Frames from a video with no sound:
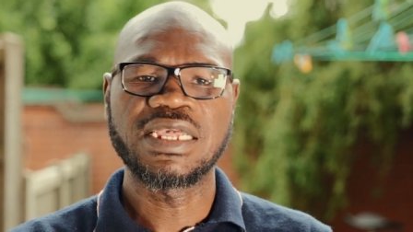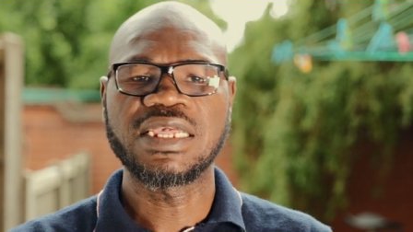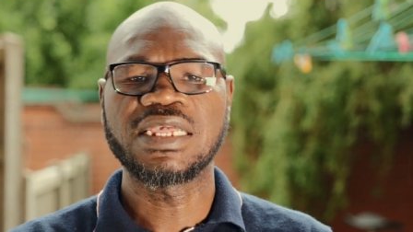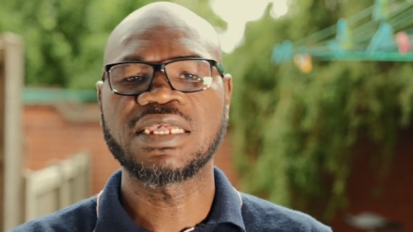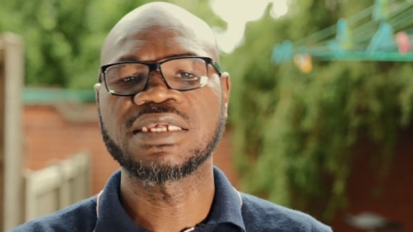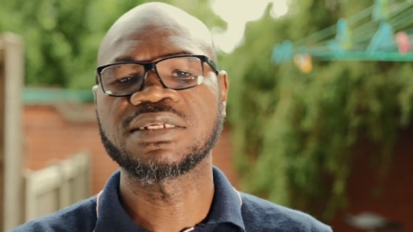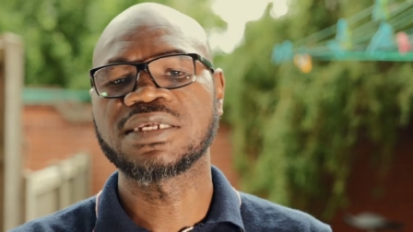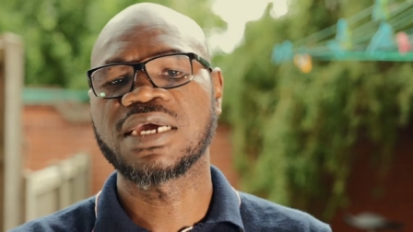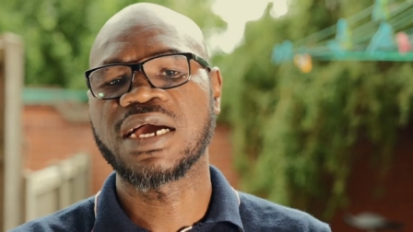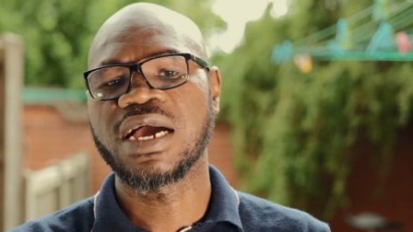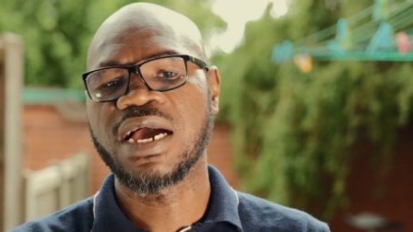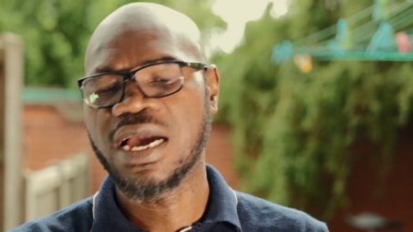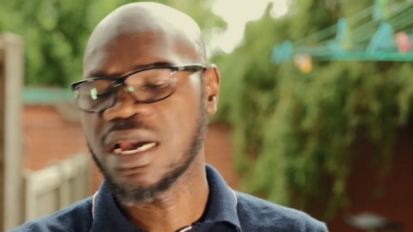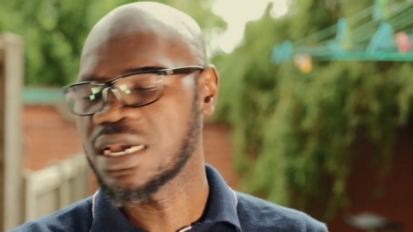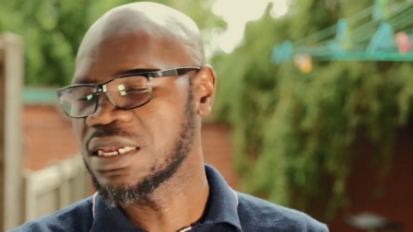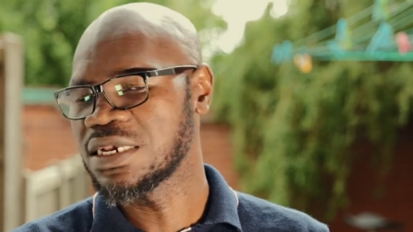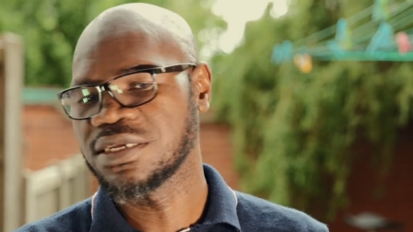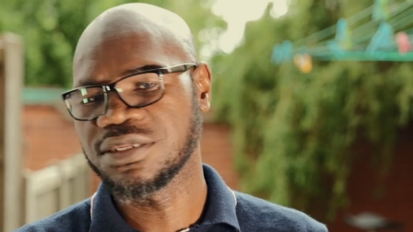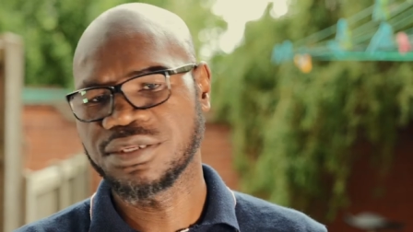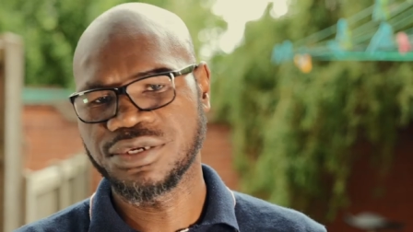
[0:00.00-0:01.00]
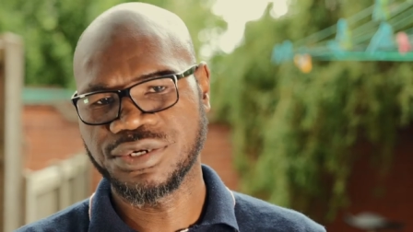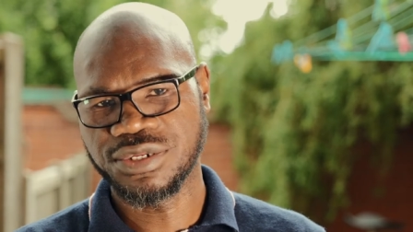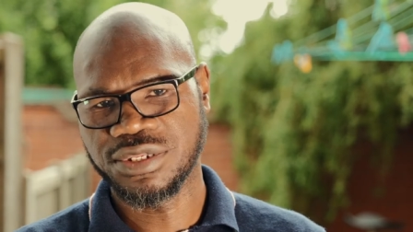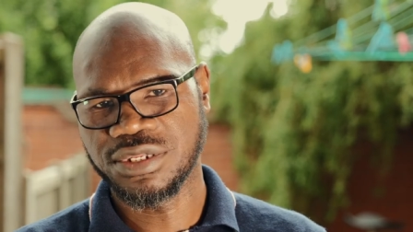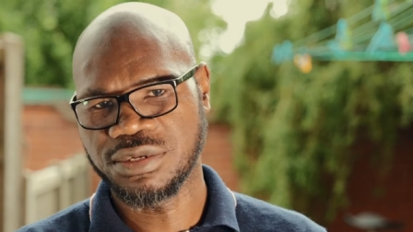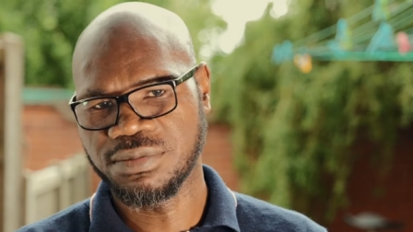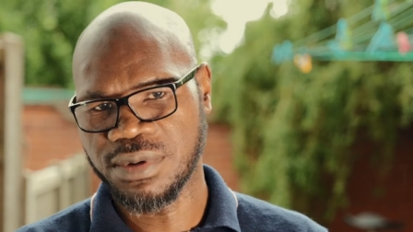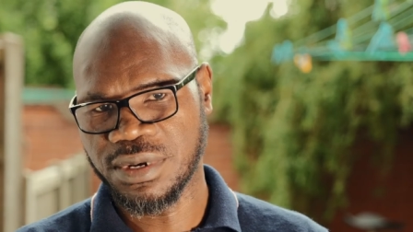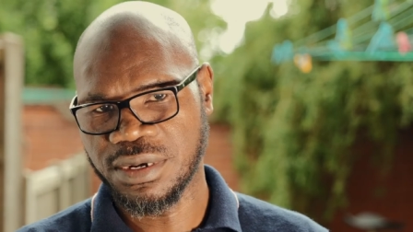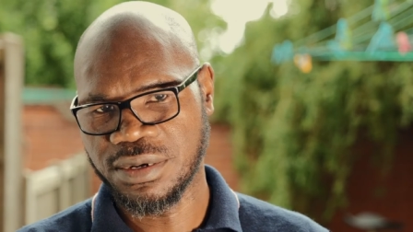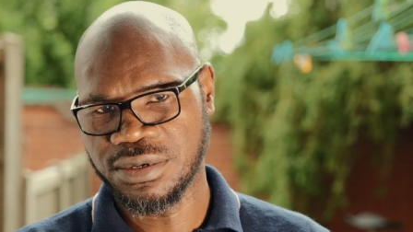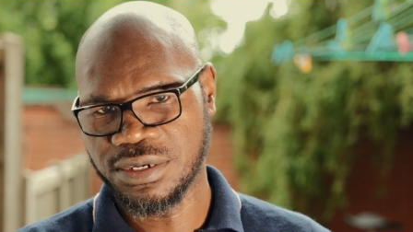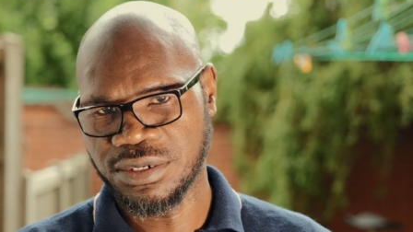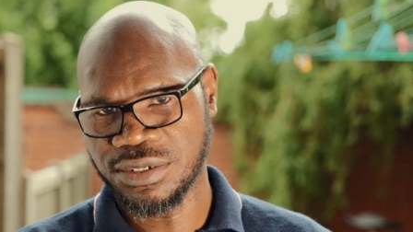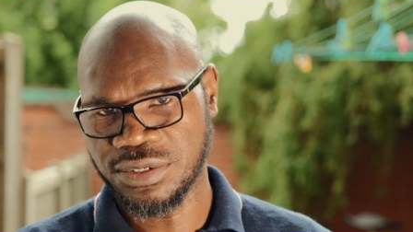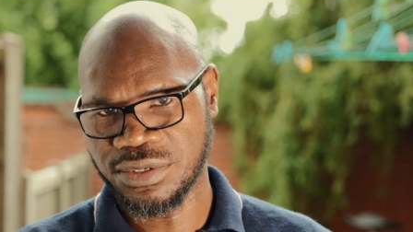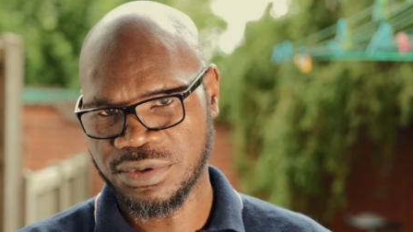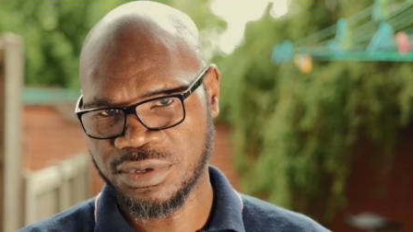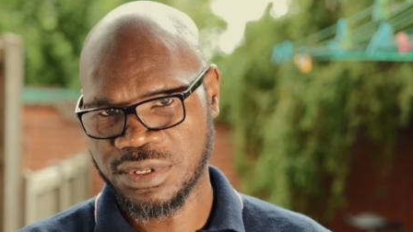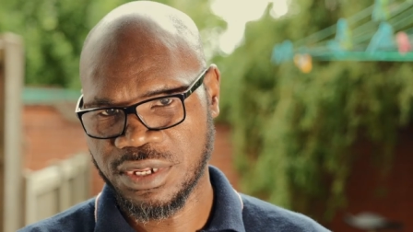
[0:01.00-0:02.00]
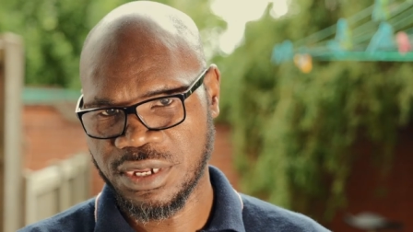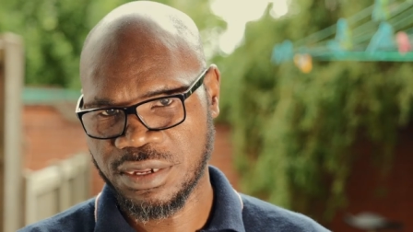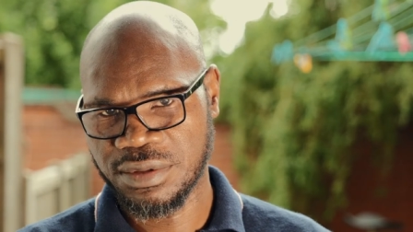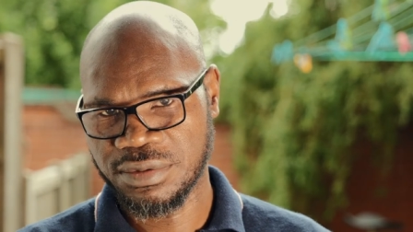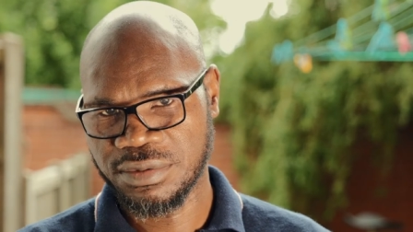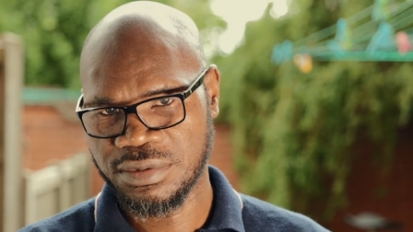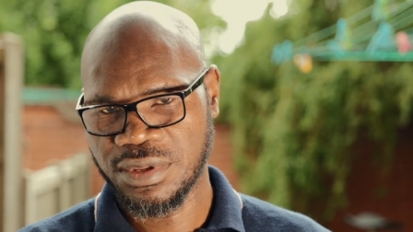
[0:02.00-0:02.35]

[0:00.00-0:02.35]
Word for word: is highly treatable disorder.